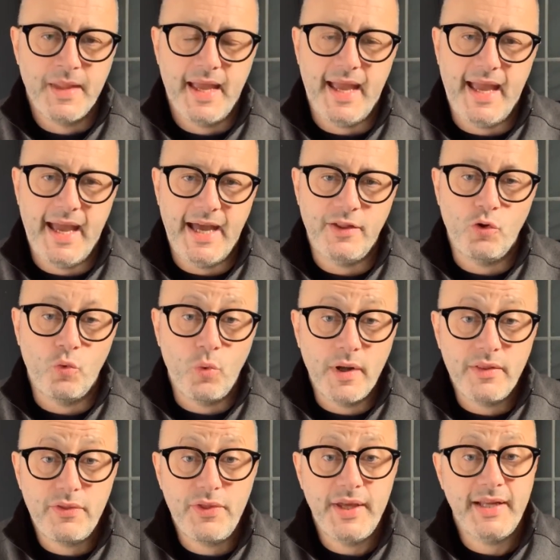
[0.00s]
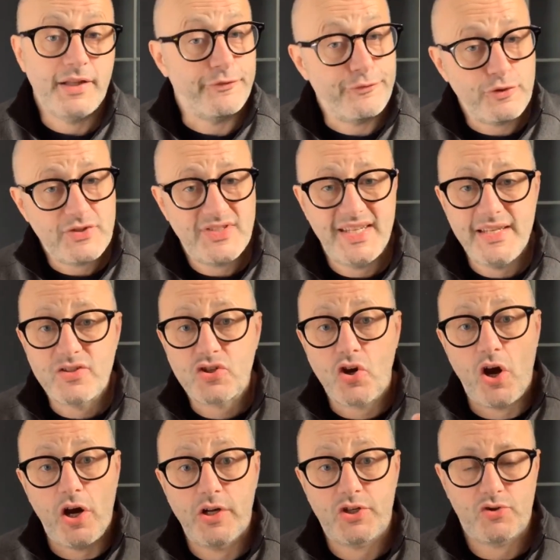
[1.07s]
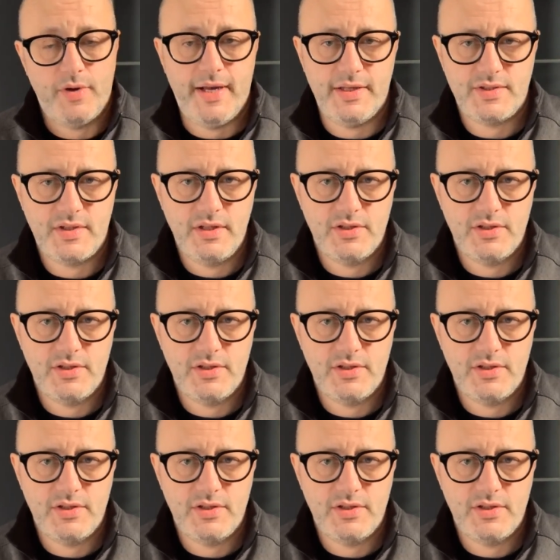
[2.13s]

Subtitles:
And one thing, the first C is contrast.